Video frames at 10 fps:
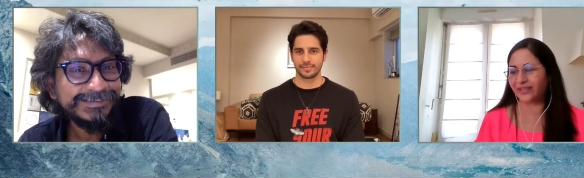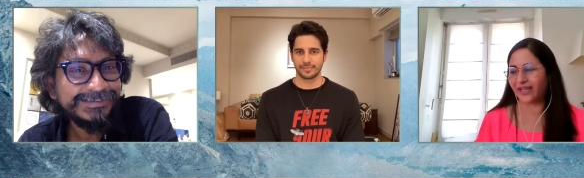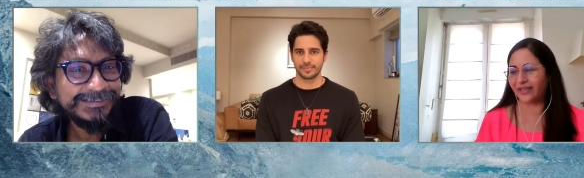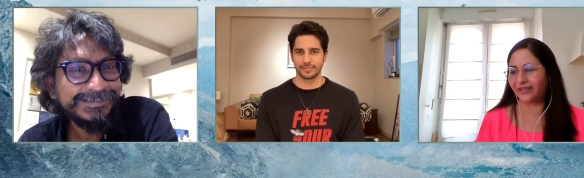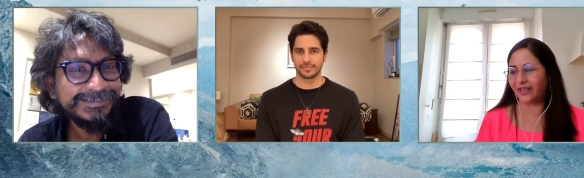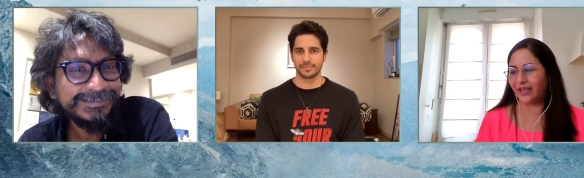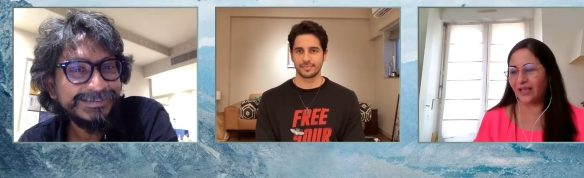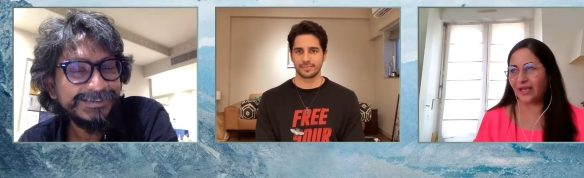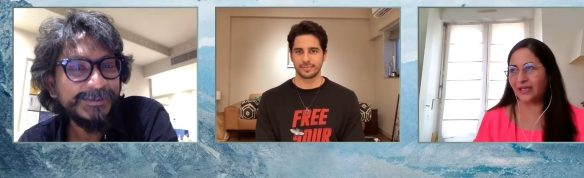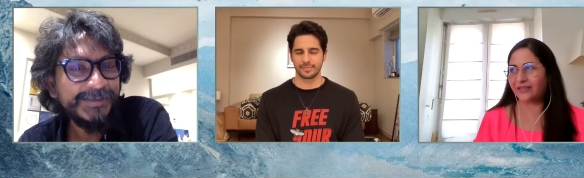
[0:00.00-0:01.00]
Speaker 1: again
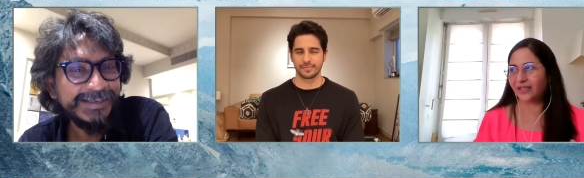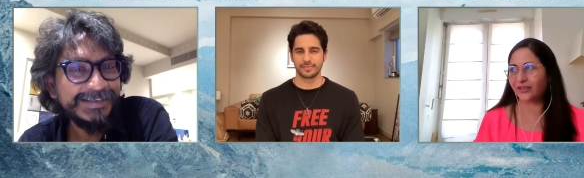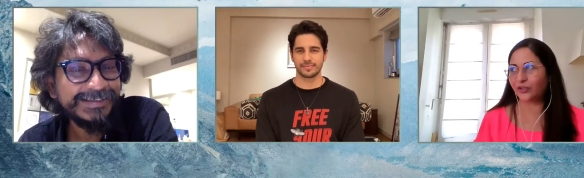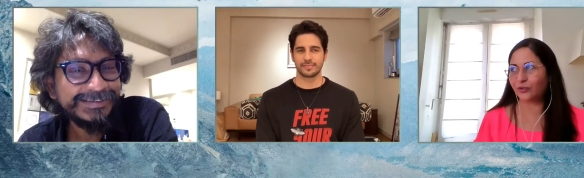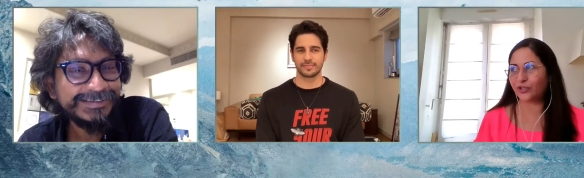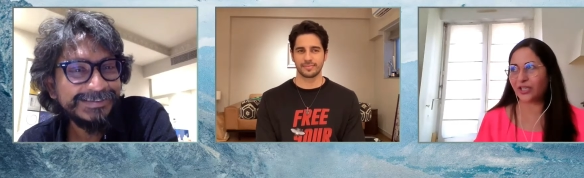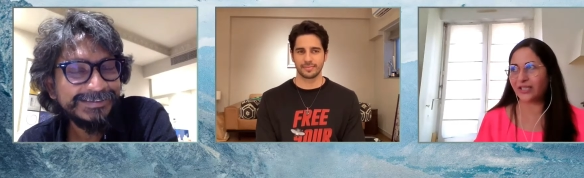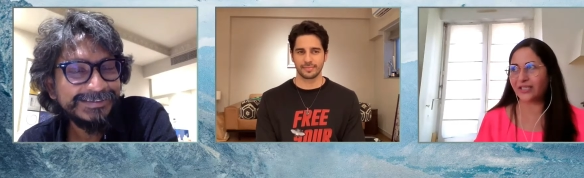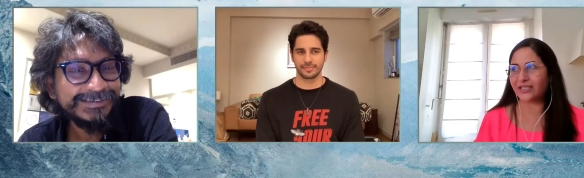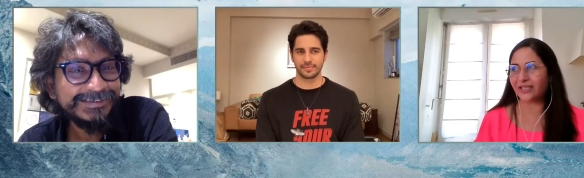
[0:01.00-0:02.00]
Okay. Oh, uh, santosh
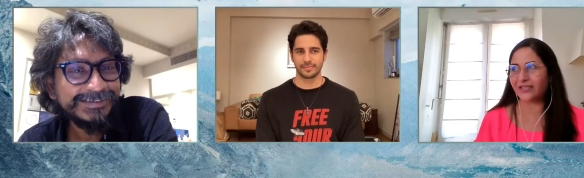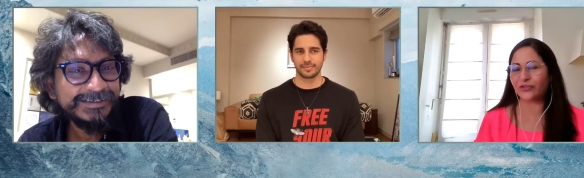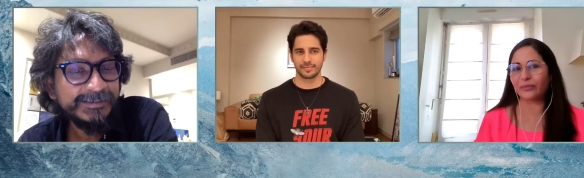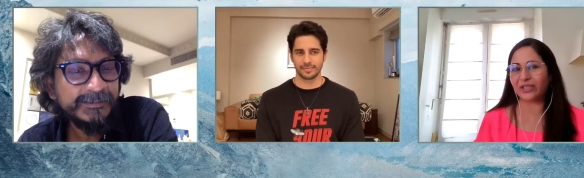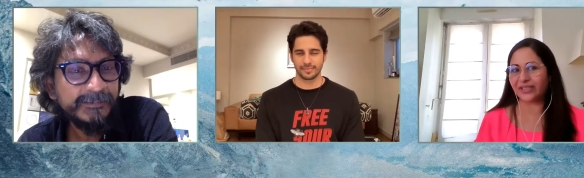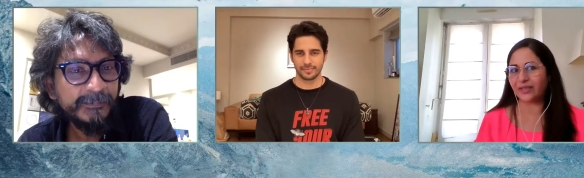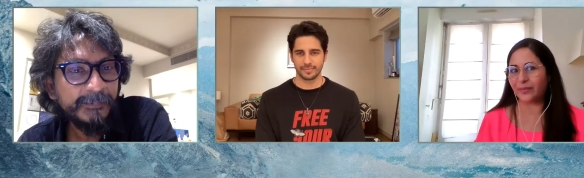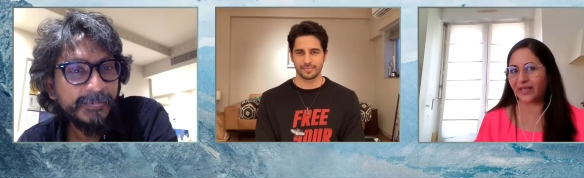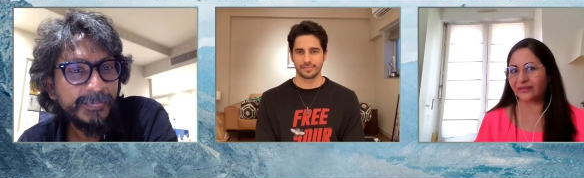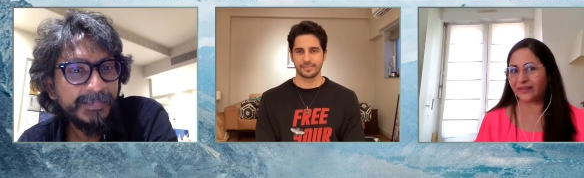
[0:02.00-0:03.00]
is extremely
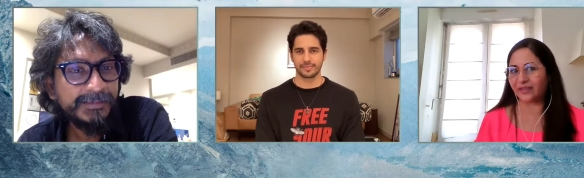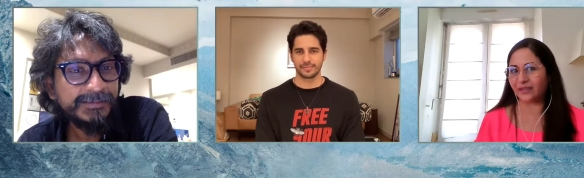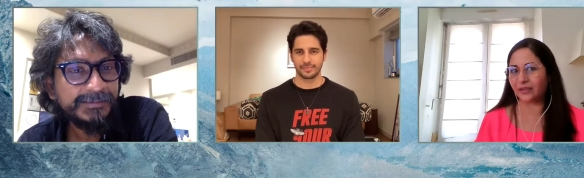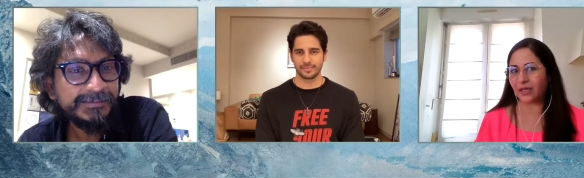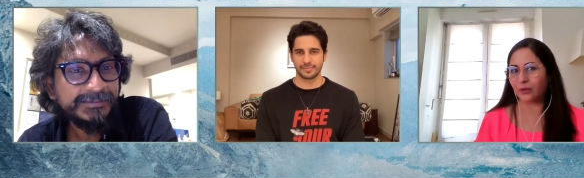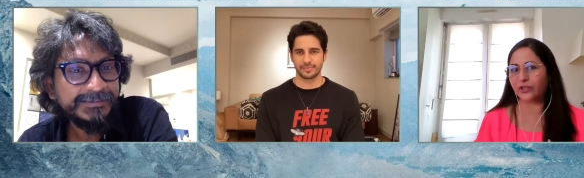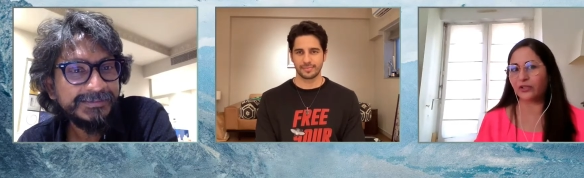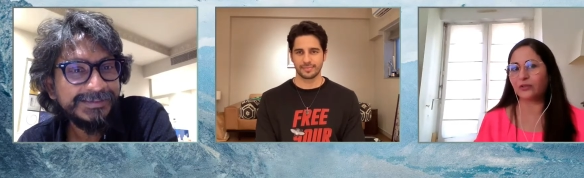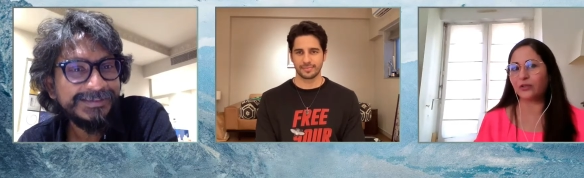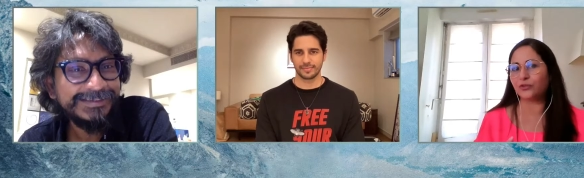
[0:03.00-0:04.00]
demanding and when
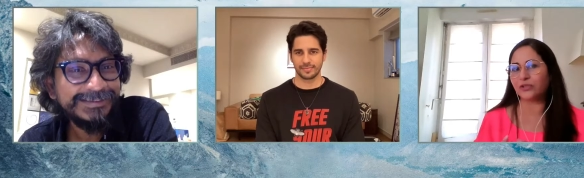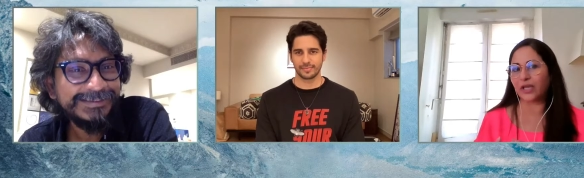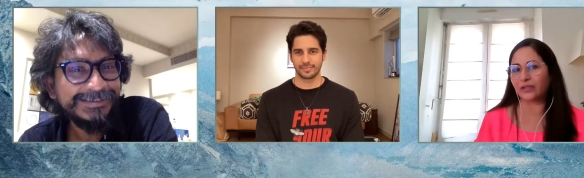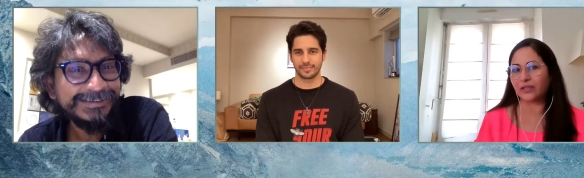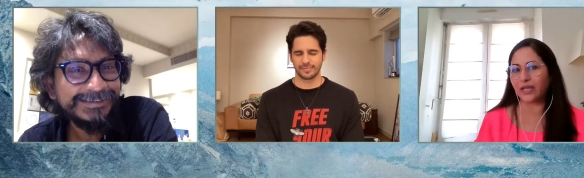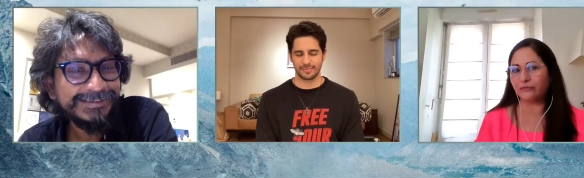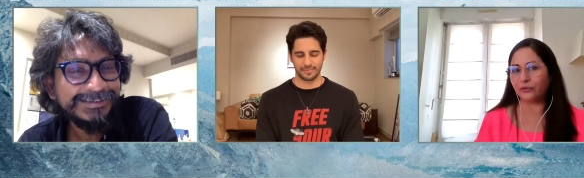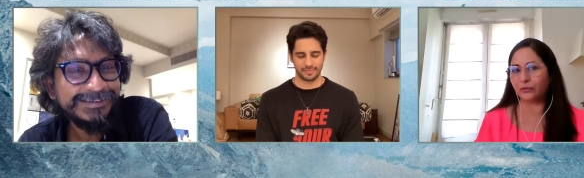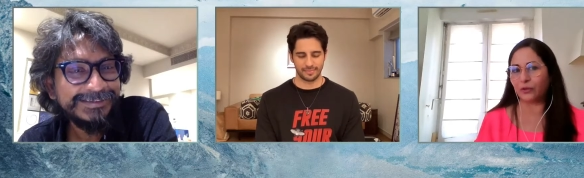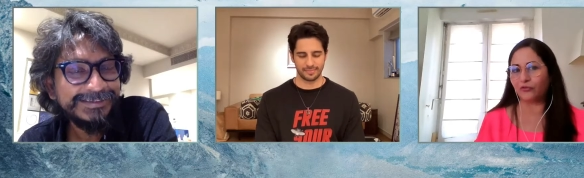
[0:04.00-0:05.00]
you go to that
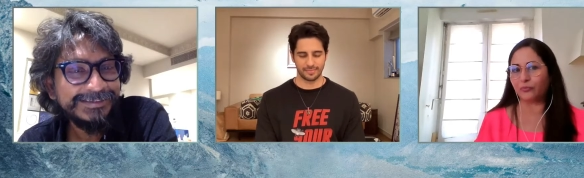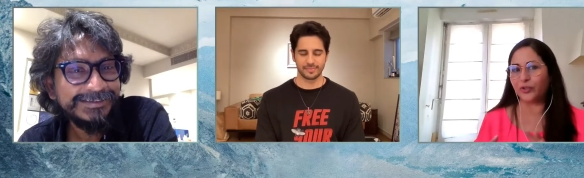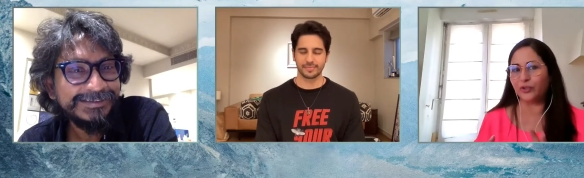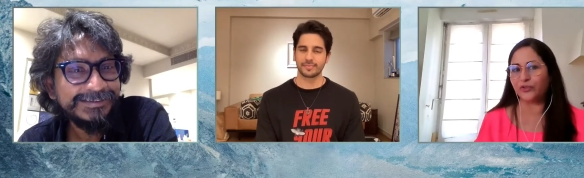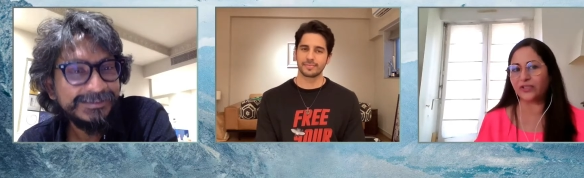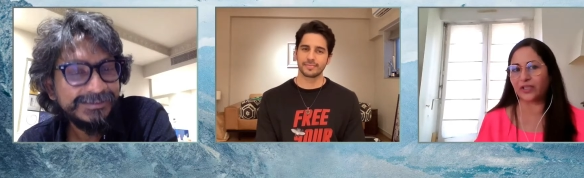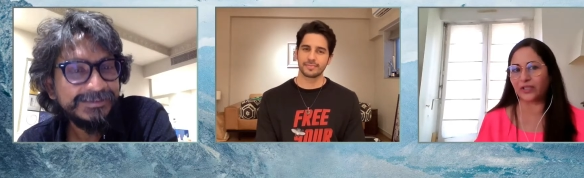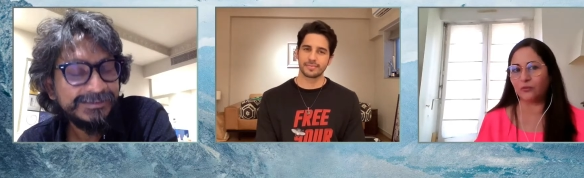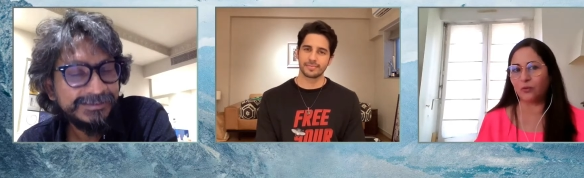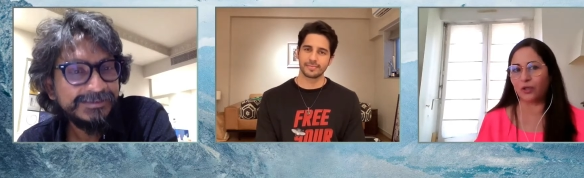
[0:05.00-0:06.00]
level of beauty
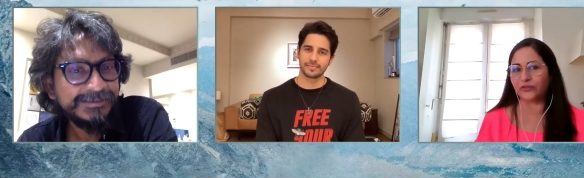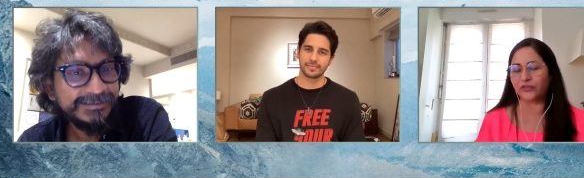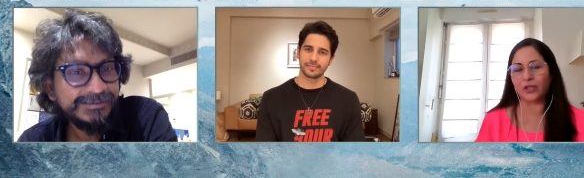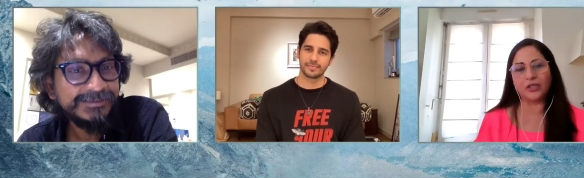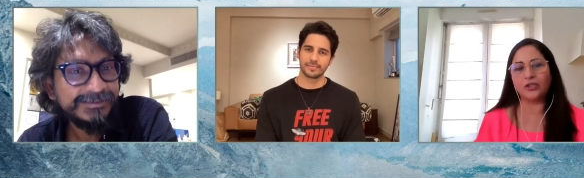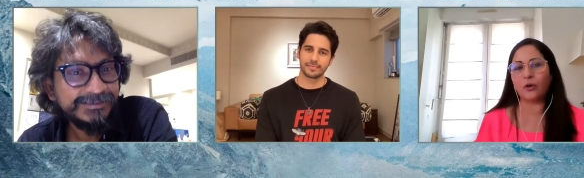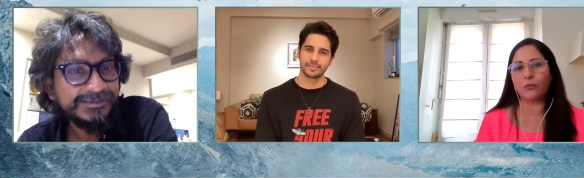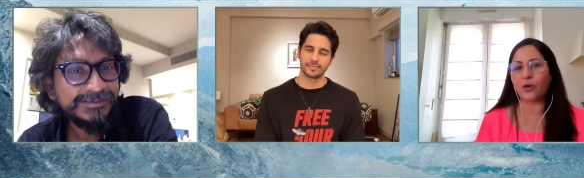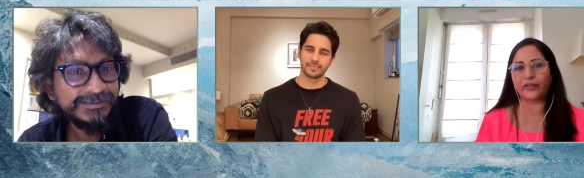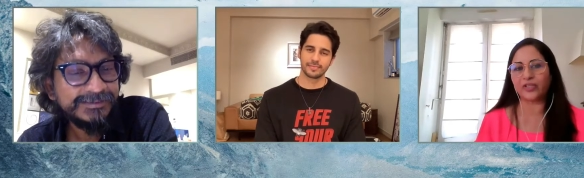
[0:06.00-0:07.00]
that you want you're
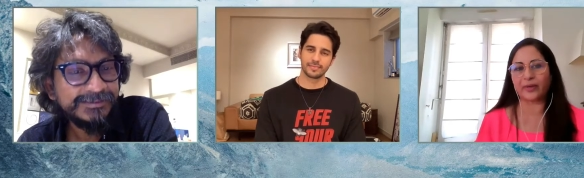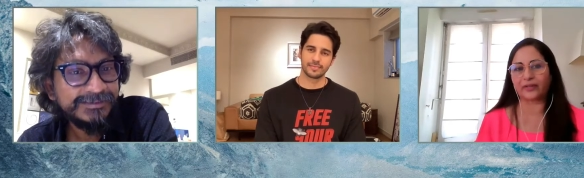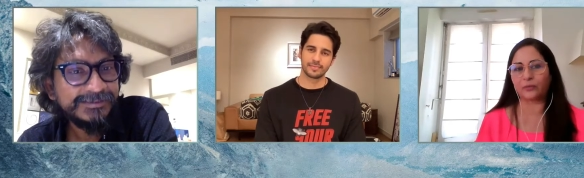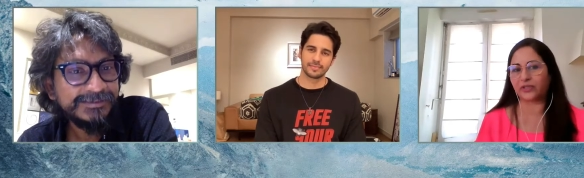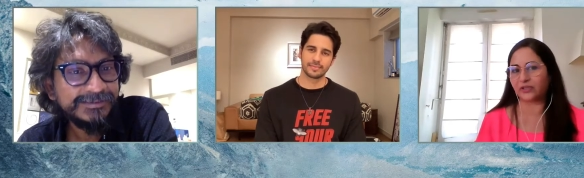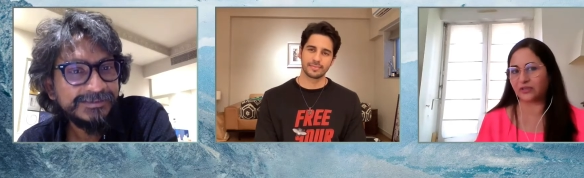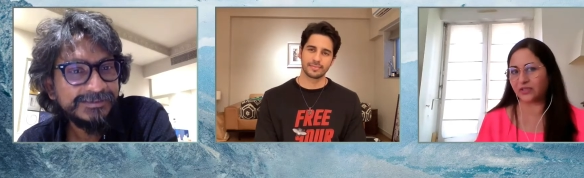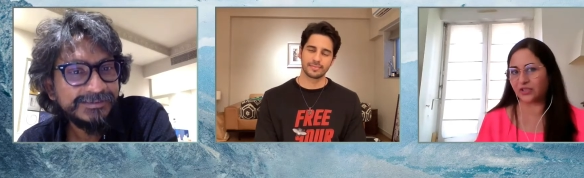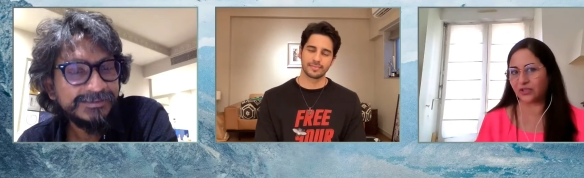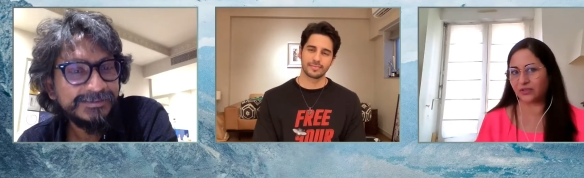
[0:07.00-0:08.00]
not worried about the weather
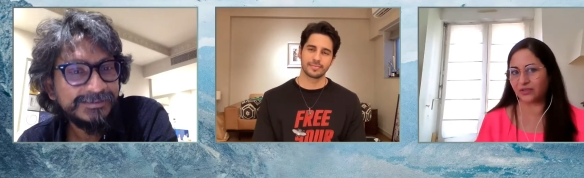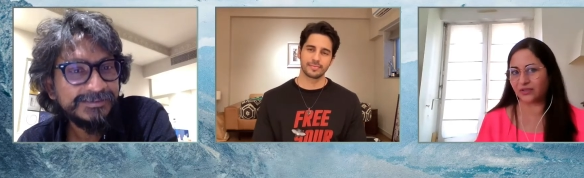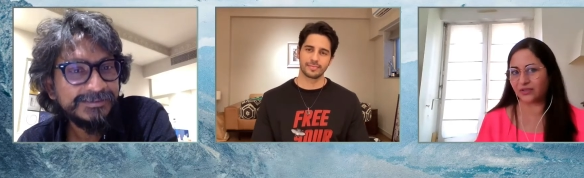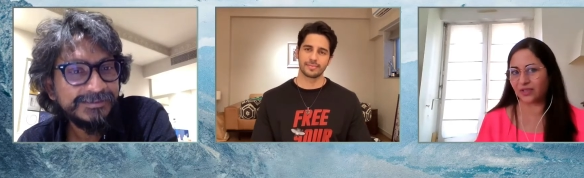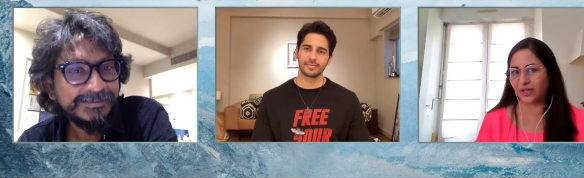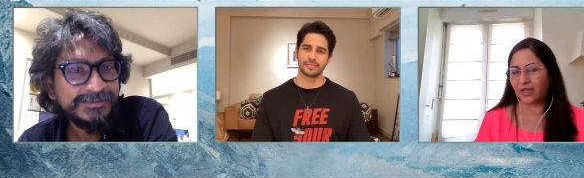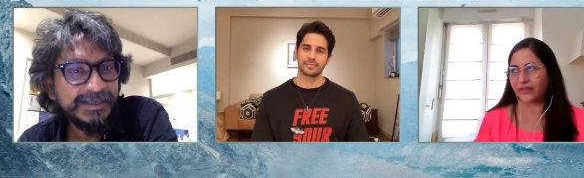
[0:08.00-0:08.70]
conditions yeah.